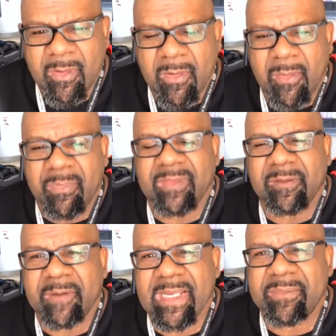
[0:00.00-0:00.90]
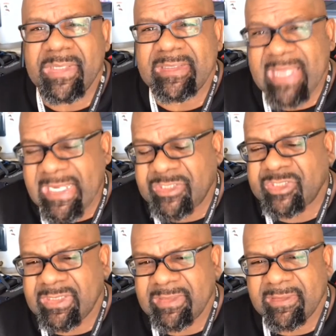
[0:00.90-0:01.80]
But the
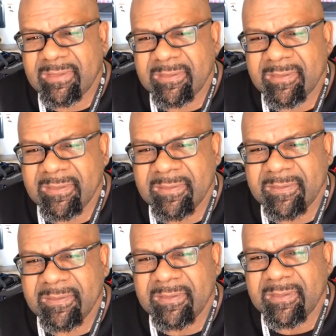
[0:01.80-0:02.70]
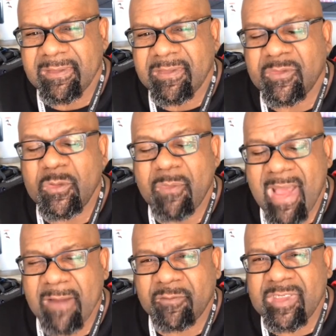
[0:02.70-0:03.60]
recommendation through
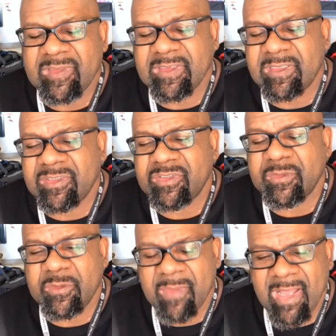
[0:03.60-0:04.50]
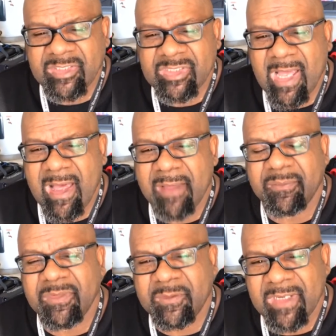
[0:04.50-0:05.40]
my research, through my
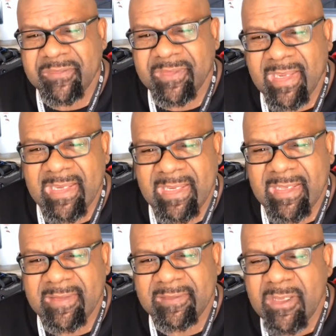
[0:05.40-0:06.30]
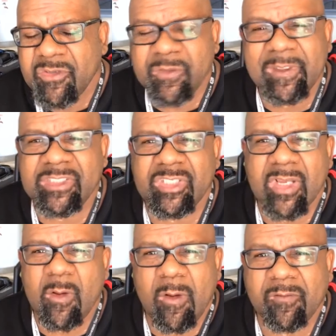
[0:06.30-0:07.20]
shop, through everything is you really shouldn't
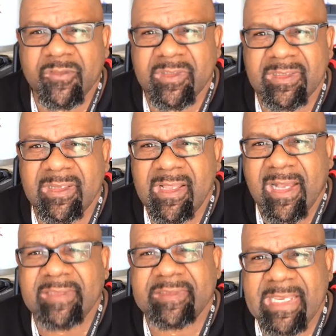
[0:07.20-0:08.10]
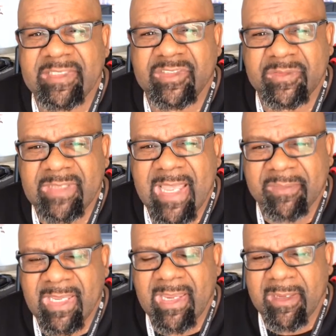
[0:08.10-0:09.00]
go over a stage 2 type
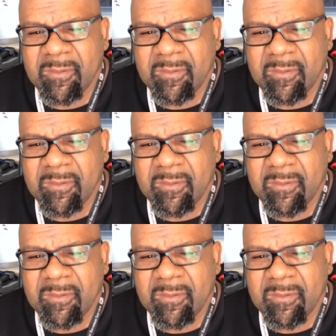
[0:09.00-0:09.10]
cam.